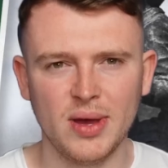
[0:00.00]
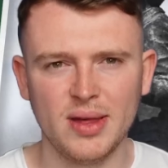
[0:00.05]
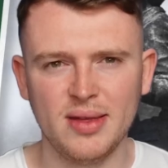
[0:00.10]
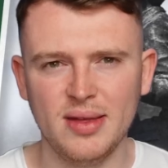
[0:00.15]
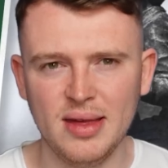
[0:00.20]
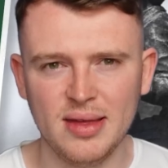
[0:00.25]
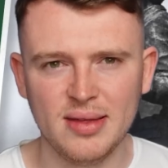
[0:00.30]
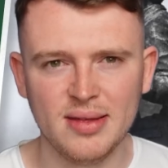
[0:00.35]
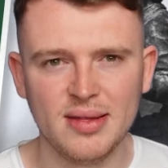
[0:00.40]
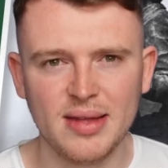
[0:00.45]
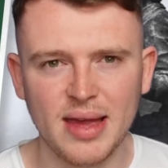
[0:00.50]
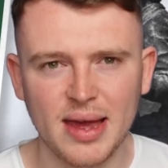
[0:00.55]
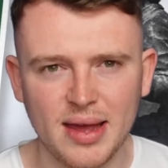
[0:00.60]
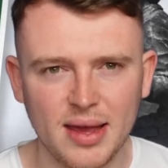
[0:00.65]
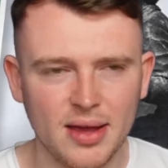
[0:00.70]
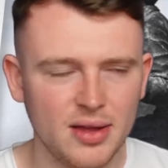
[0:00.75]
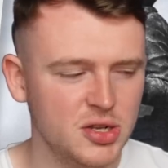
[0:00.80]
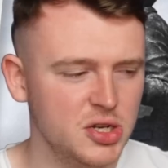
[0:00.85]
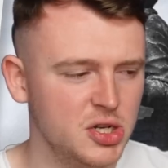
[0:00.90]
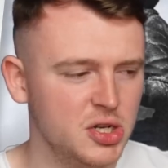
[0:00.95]
with season
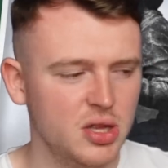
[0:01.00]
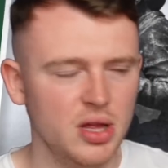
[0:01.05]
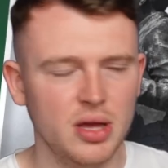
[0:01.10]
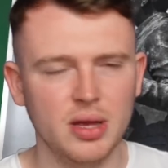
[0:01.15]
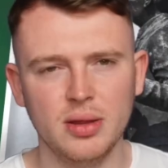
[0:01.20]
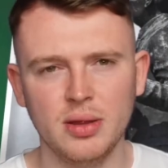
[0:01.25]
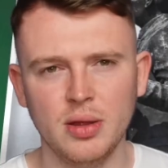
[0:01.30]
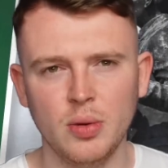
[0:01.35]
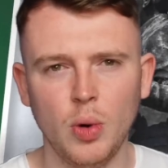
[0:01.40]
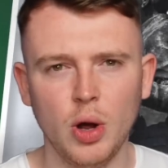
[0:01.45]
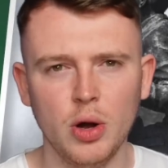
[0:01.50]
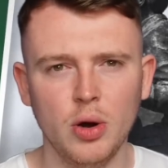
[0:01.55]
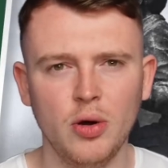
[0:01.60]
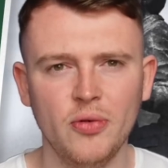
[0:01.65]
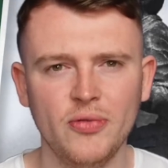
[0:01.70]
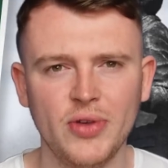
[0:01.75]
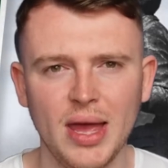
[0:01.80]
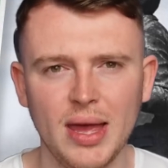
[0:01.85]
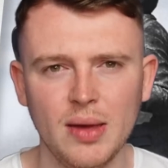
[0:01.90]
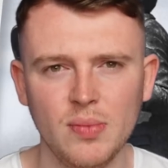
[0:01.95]
ticket, just the
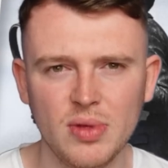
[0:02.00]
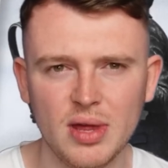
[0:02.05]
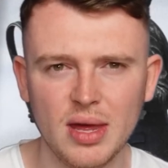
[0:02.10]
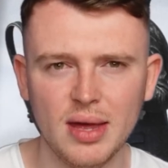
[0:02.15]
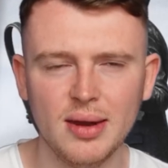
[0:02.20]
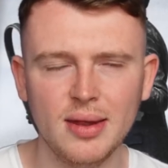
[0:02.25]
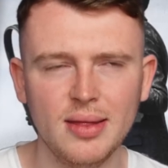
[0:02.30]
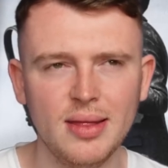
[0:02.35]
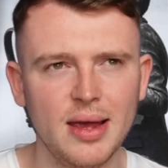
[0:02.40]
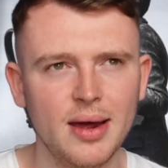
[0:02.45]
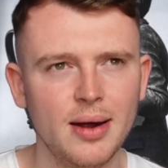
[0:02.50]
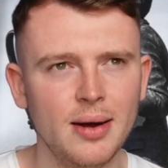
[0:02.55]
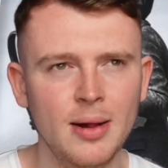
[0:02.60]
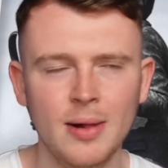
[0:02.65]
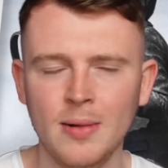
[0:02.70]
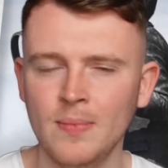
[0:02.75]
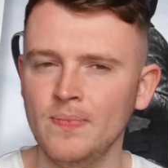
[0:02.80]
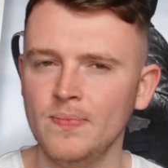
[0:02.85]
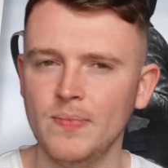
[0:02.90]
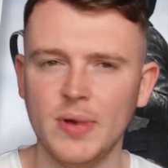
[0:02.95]
one-off games here and there.
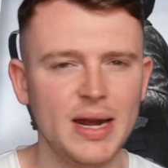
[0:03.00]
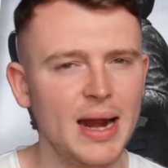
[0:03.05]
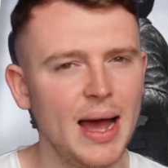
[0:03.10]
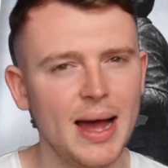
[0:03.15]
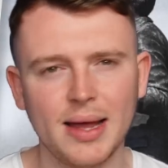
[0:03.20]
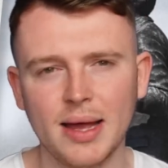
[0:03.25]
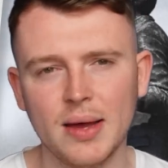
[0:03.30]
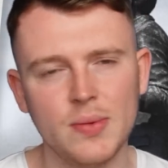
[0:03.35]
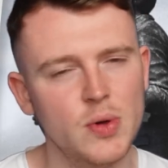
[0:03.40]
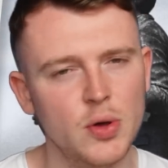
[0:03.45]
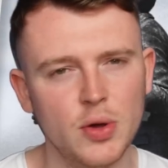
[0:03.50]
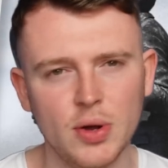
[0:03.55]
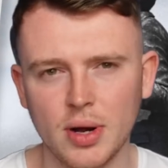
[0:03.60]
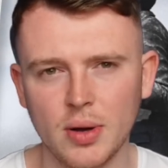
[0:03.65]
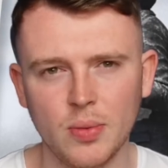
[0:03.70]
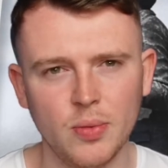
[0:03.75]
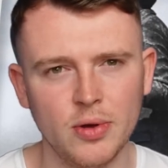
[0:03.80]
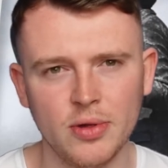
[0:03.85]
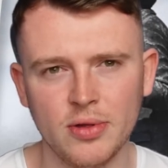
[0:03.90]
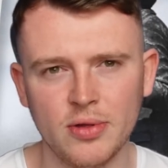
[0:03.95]
But
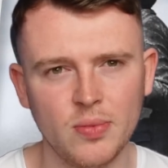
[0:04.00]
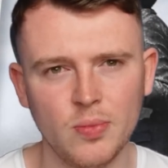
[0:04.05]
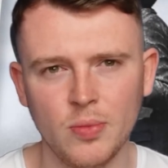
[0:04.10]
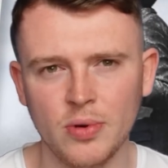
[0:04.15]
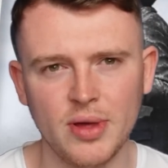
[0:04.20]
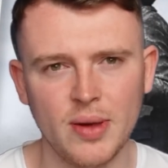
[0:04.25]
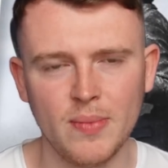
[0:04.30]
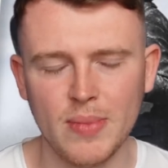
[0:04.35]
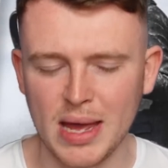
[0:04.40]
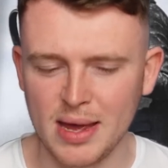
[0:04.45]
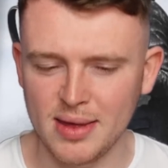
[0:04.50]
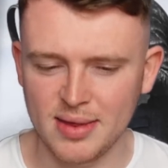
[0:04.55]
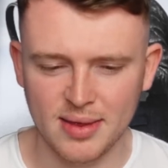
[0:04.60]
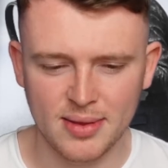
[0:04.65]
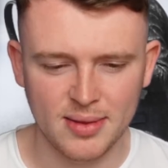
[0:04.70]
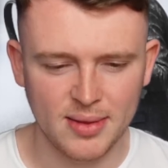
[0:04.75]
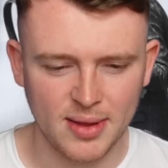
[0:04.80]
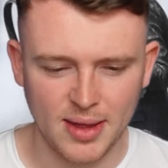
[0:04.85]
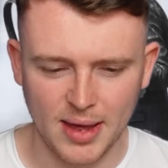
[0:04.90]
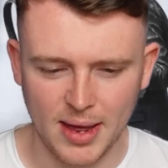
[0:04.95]
Nakamura was
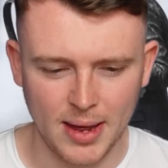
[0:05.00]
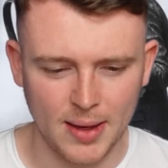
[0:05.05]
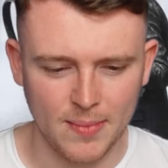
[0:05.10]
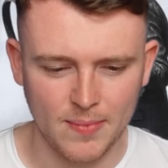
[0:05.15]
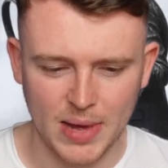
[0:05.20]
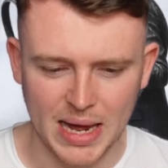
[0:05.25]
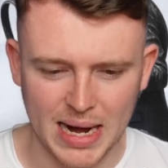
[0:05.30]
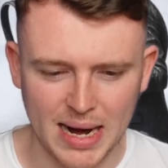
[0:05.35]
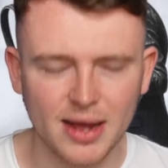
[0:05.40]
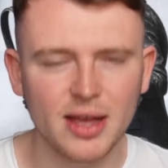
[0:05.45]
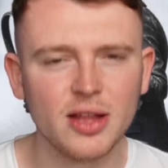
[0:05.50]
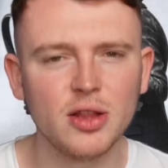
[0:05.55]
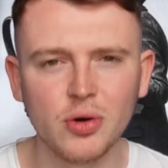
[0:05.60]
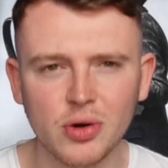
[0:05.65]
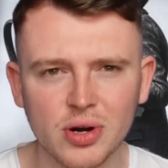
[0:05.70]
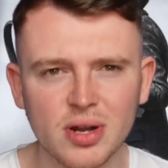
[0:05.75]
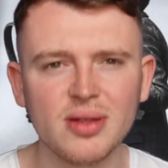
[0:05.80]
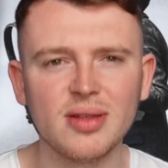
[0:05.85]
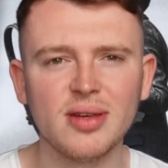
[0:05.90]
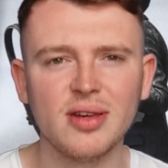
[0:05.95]
amazing. And I could
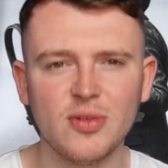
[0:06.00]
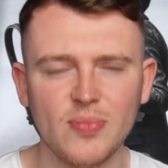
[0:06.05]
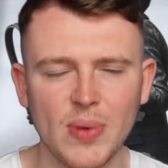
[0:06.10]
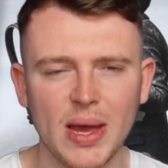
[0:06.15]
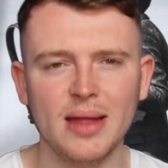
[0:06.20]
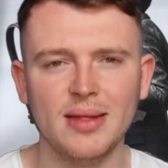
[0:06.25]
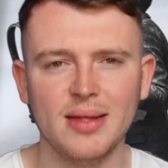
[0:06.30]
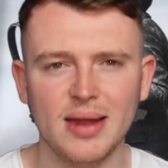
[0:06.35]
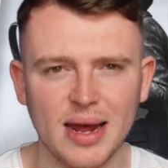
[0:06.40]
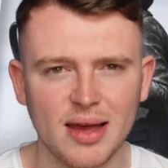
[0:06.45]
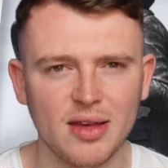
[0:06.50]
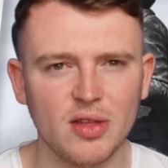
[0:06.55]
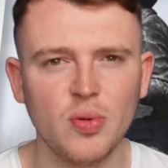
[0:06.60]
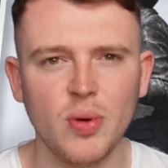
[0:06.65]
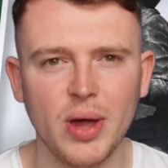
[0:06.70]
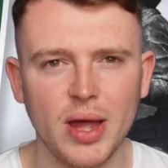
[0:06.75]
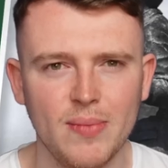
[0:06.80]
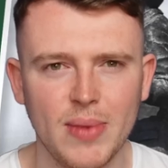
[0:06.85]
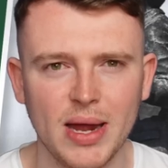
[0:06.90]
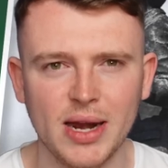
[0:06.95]
honestly spend the next
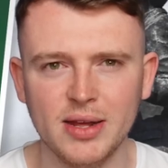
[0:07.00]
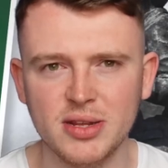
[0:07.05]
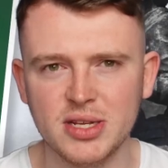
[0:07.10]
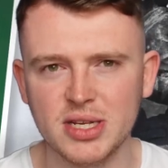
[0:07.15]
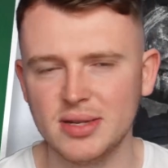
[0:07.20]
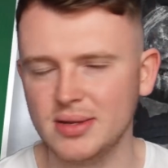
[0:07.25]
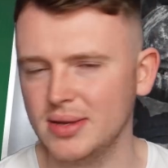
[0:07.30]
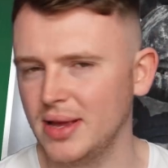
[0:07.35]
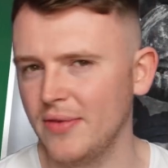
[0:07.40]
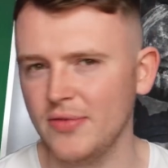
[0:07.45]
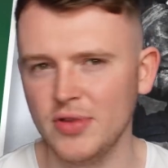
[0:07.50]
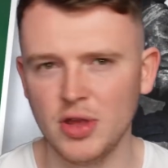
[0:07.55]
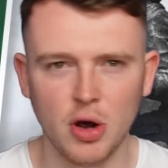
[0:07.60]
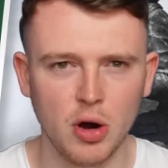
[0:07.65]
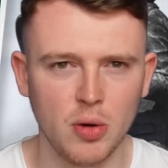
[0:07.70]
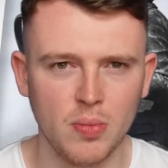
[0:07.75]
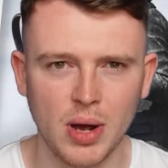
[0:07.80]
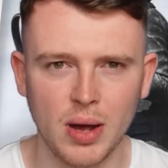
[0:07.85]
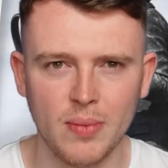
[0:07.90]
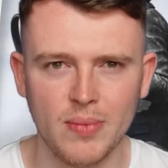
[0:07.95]
20 minutes giving
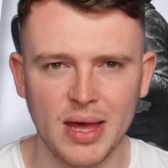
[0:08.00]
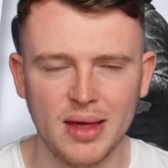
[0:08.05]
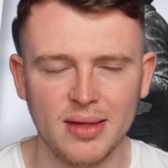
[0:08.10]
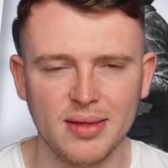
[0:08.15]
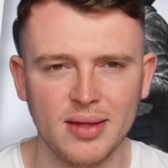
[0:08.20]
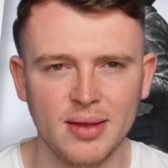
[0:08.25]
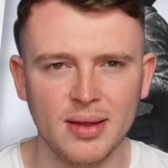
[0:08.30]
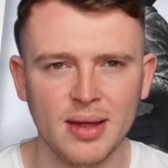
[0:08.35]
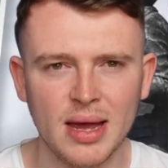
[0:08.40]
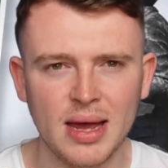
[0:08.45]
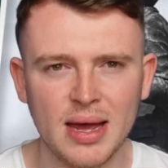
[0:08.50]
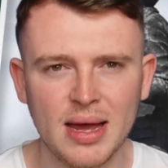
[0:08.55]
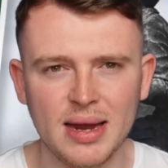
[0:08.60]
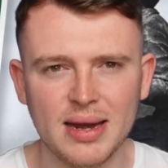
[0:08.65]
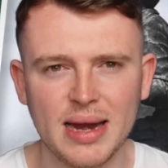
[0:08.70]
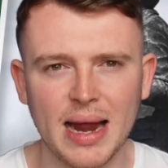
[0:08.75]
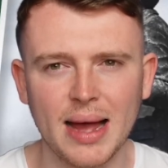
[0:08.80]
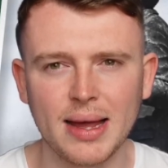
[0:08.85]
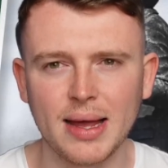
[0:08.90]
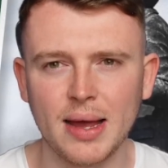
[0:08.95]
you all my amazing
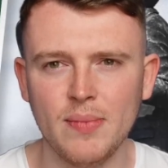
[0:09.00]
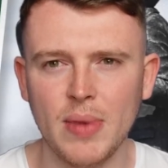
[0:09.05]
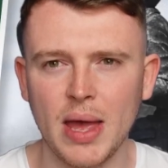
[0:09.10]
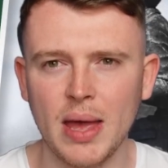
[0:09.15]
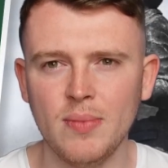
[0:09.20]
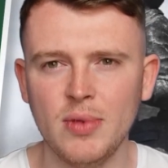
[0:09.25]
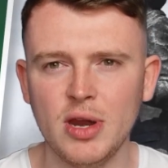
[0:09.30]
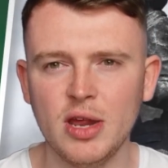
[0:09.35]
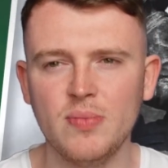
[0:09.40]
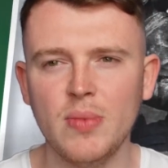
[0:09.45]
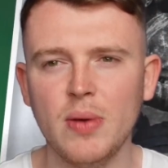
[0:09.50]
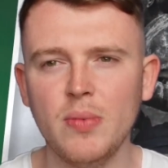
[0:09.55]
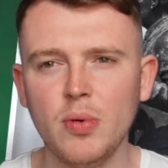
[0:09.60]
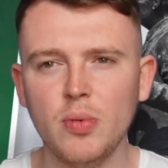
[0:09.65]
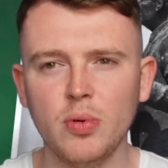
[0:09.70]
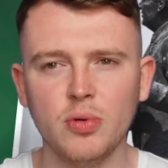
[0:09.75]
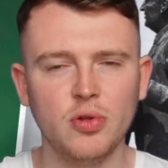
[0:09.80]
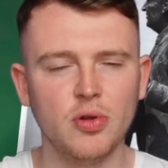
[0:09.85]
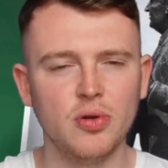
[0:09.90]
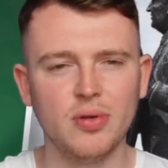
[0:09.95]
Naka memories. Maybe
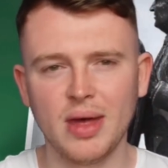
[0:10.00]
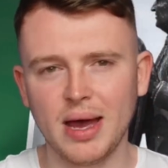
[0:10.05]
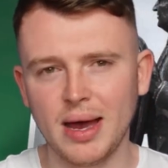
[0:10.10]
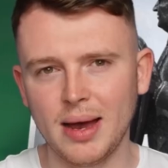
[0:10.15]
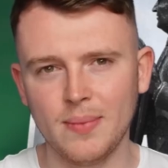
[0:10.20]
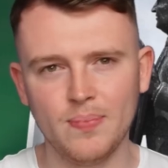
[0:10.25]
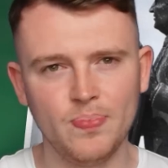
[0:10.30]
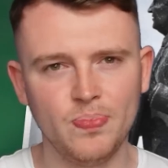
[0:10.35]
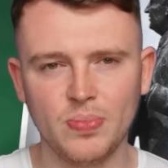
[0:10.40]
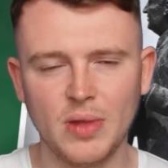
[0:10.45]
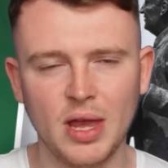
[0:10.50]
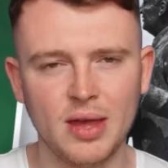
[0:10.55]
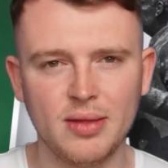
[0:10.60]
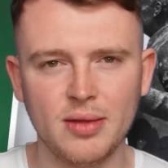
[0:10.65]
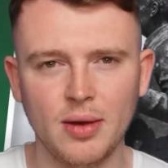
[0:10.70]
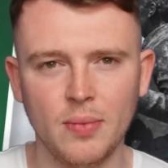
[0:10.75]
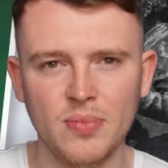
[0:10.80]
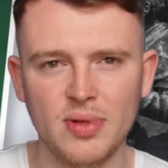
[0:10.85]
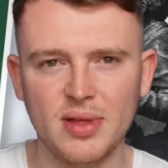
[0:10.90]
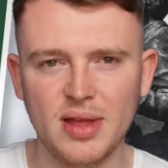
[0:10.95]
we'll do that at
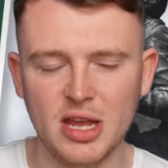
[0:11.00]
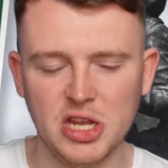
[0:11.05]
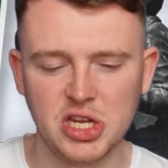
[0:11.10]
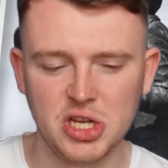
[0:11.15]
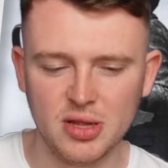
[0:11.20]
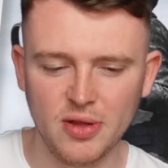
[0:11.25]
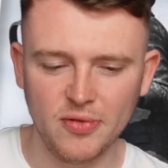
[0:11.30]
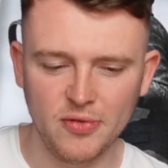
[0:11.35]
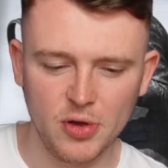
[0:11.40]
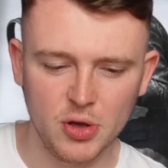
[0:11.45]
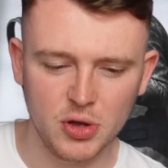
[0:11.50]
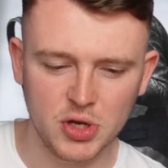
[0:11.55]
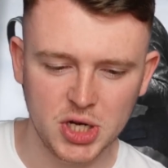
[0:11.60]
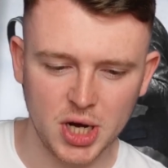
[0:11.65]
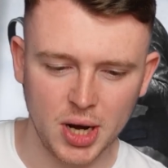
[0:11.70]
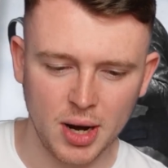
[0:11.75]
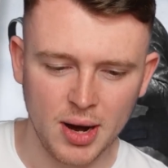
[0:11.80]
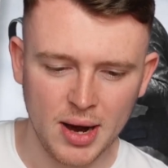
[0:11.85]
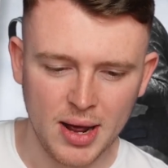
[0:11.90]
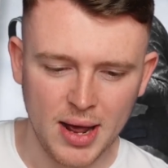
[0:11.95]
some stage in the
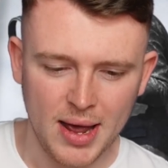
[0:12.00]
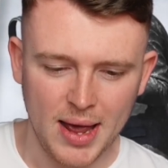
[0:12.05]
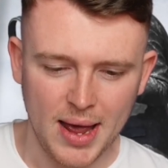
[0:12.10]
future.